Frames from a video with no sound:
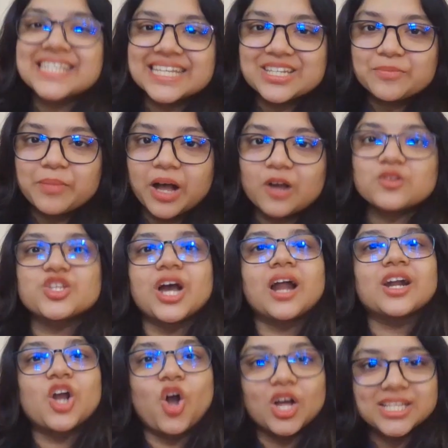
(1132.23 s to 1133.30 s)
it about our
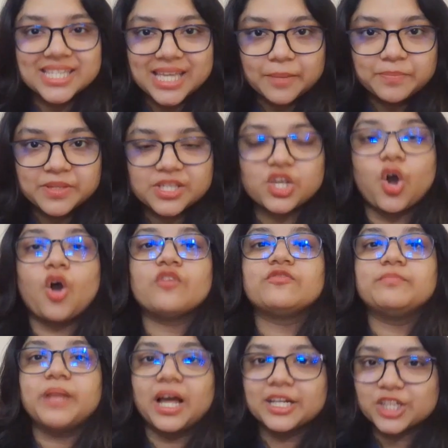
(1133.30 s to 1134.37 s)
concepts of
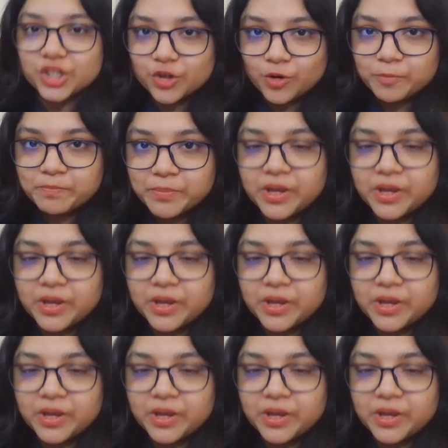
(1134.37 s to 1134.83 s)
blood group.